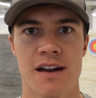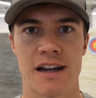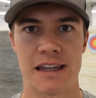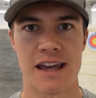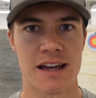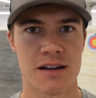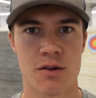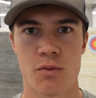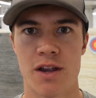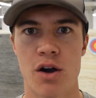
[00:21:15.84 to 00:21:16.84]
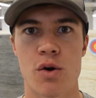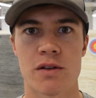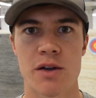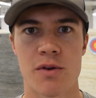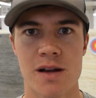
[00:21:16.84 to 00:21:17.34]
Again, we
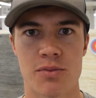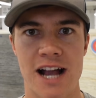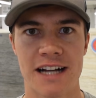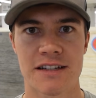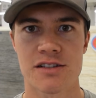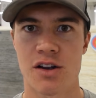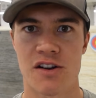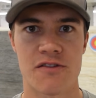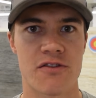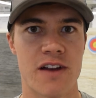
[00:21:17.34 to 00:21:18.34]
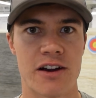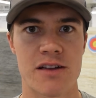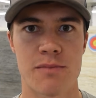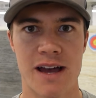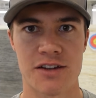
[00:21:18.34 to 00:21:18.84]
only want to practice our
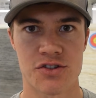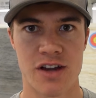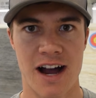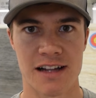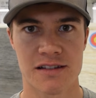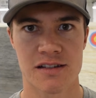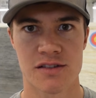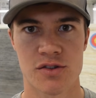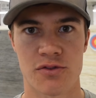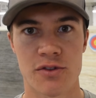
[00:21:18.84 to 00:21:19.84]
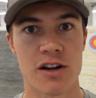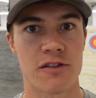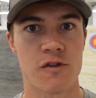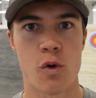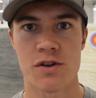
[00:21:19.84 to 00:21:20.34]
very best shots. So if we are
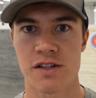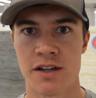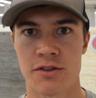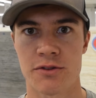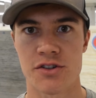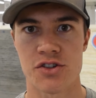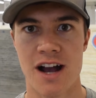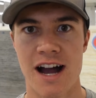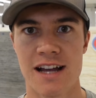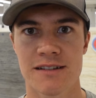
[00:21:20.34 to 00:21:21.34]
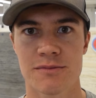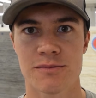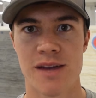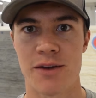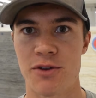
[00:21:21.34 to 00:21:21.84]
forcing through a
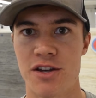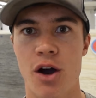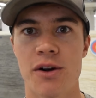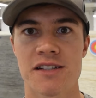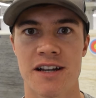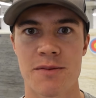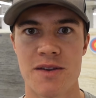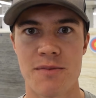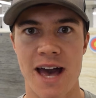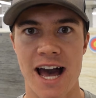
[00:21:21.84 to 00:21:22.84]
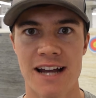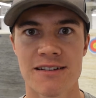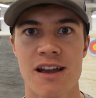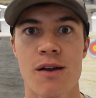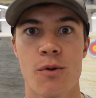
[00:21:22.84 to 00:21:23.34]
shot and we know it's going to be
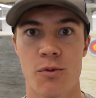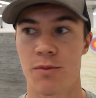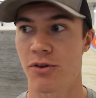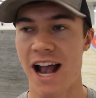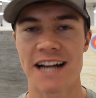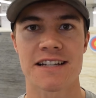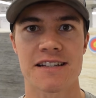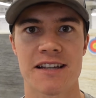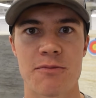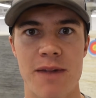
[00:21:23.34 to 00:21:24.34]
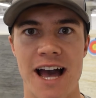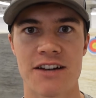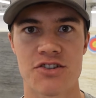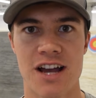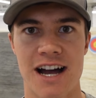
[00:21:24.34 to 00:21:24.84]
bad, we're practicing
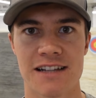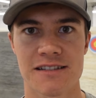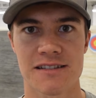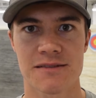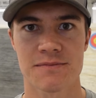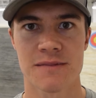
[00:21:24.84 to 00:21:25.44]
bad shots.